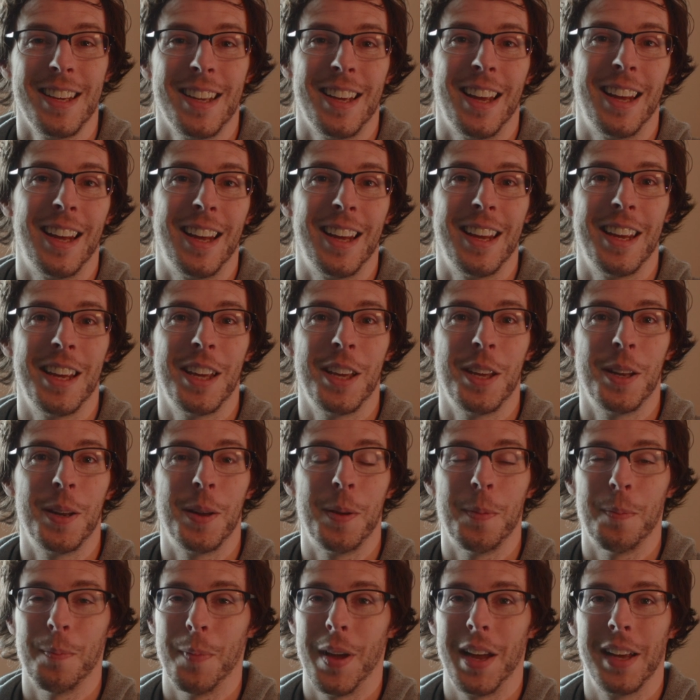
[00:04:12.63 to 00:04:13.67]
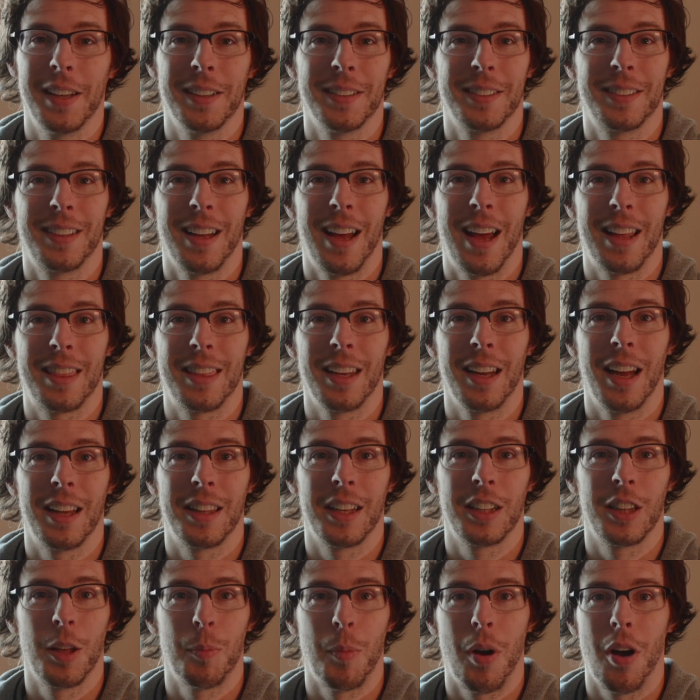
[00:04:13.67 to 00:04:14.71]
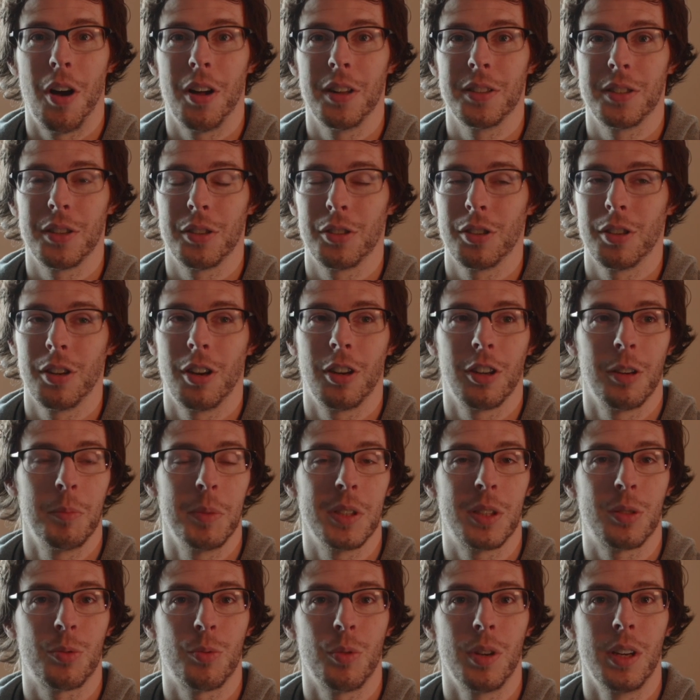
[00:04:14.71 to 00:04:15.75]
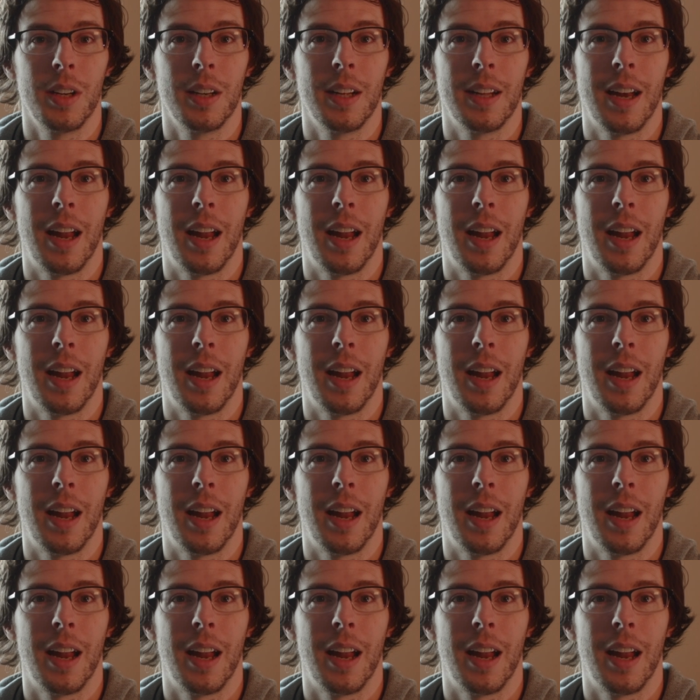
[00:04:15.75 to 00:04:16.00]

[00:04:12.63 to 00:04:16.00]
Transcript: And man, I think the mods are gonna be sweet,